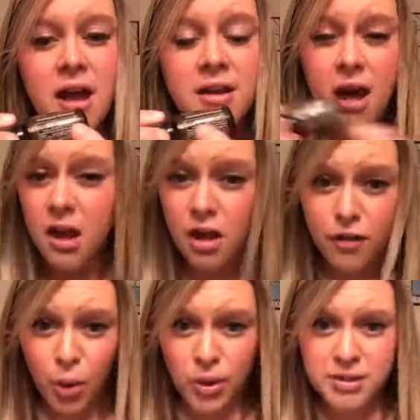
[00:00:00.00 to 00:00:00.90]
Not all of
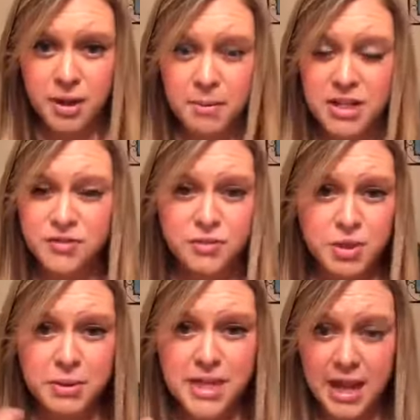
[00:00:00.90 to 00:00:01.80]
our oils are meant
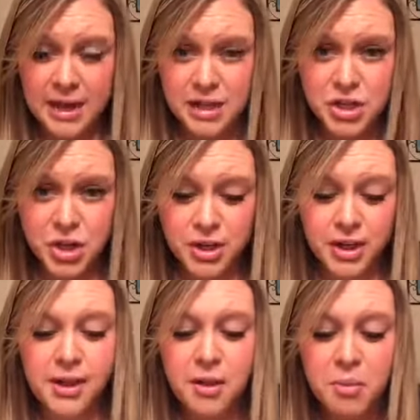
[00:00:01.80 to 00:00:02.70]
to be taken
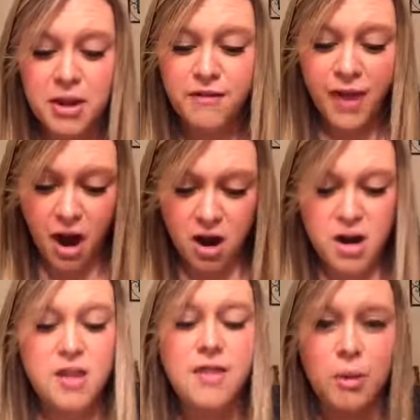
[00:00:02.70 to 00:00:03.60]
internally, but if they
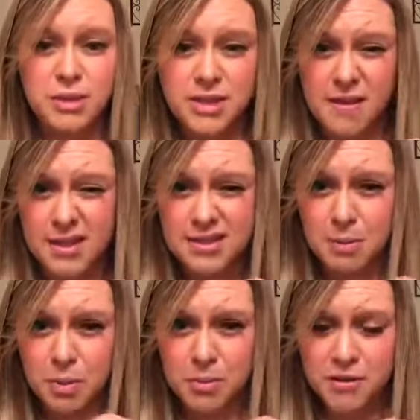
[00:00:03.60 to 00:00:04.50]
are, they will say that
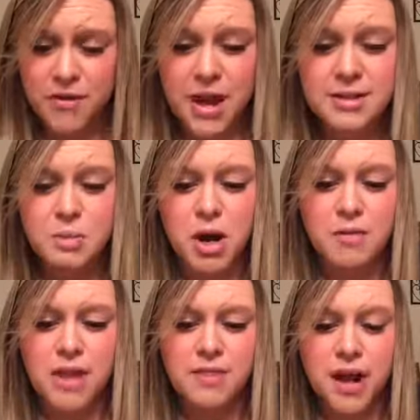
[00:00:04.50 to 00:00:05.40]
supplement facts part
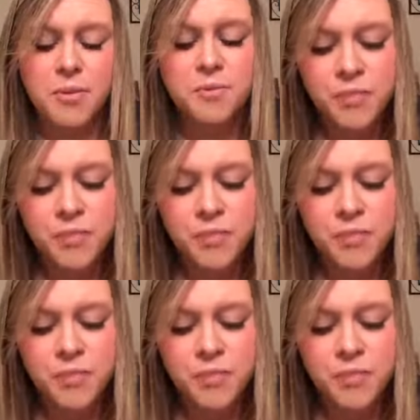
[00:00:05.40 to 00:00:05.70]
right there.